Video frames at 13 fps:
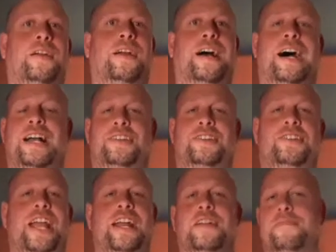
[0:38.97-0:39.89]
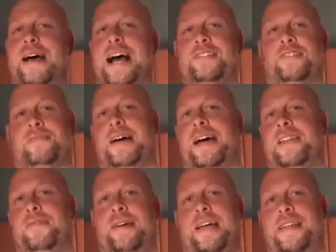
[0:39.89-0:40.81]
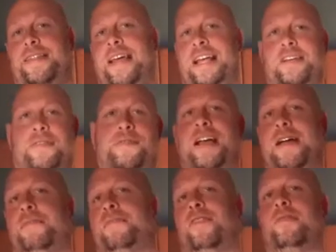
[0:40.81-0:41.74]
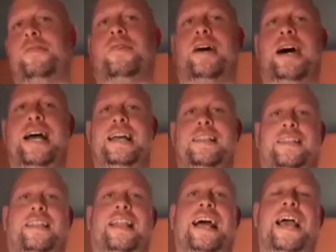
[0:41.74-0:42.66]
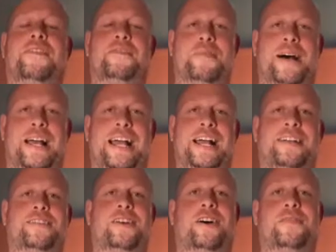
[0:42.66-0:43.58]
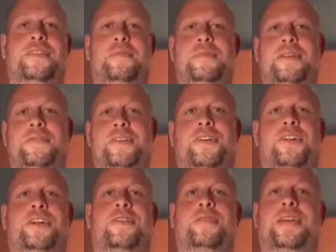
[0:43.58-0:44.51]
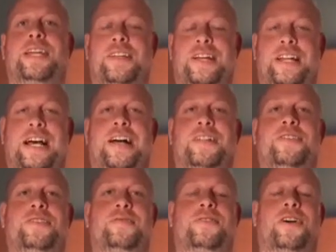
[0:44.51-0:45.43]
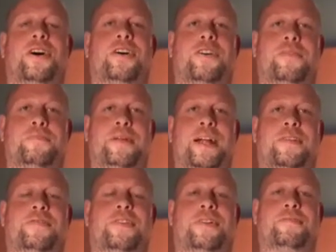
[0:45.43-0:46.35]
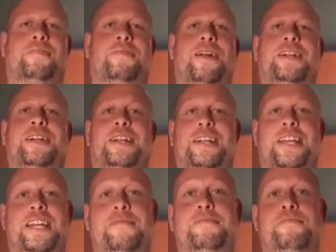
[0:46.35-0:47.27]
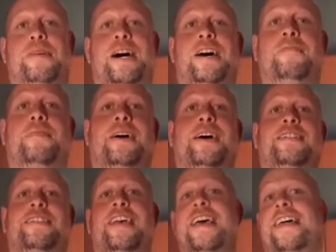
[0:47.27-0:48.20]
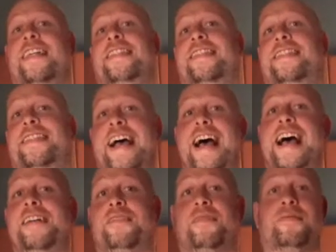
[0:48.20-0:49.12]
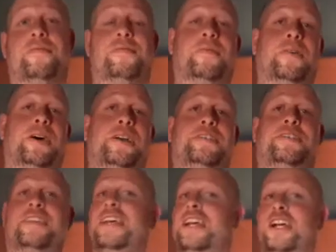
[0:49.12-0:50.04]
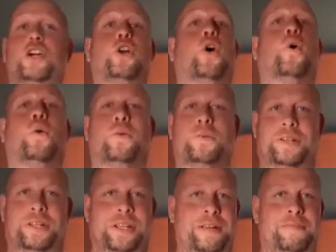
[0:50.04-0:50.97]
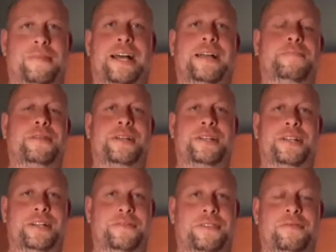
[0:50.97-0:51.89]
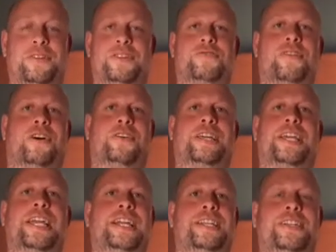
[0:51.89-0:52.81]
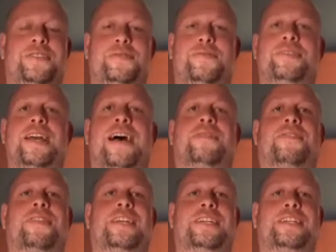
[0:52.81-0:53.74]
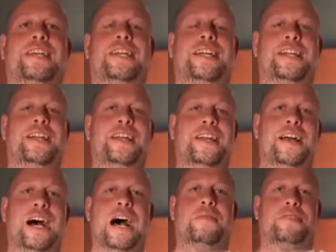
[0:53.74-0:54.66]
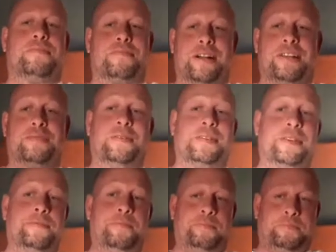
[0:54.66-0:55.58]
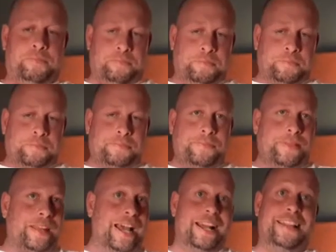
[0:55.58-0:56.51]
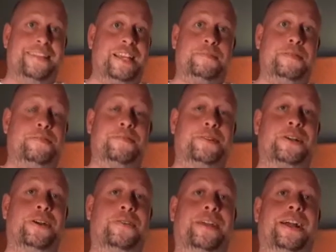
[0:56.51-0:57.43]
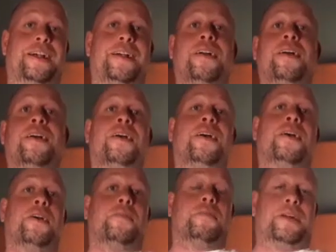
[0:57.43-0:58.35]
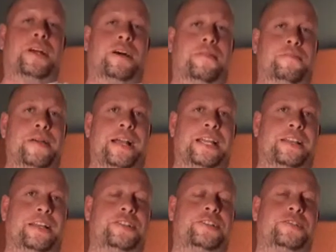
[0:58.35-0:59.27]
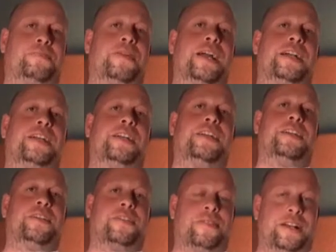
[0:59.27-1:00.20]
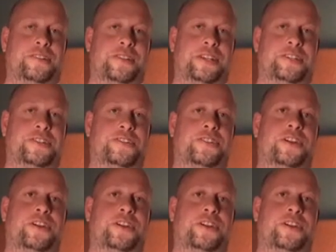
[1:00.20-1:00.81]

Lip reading: Baszler, by the way, thank you for that promo. I laughed my ass off. I mean, if you're going to go heel it out, you call her barefoot and pregnant and eating bonbons. That was gold, in my opinion. If you want to draw heat, you definitely did it. I was impressed with it. I didn't think people would go there. But Becky Lynch is pregnant. Congratulations to